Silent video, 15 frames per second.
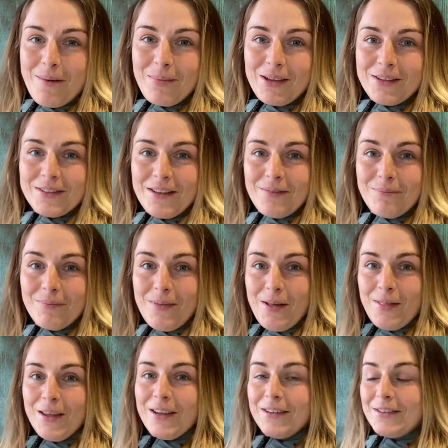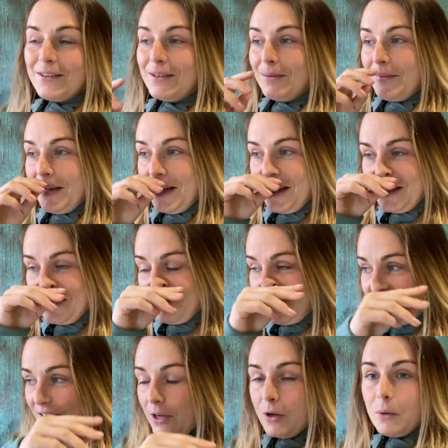because I think it's going to make it look
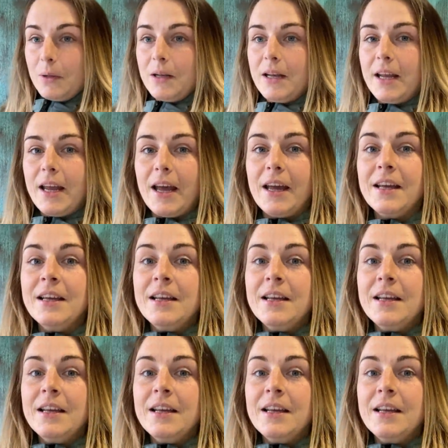really cool in here.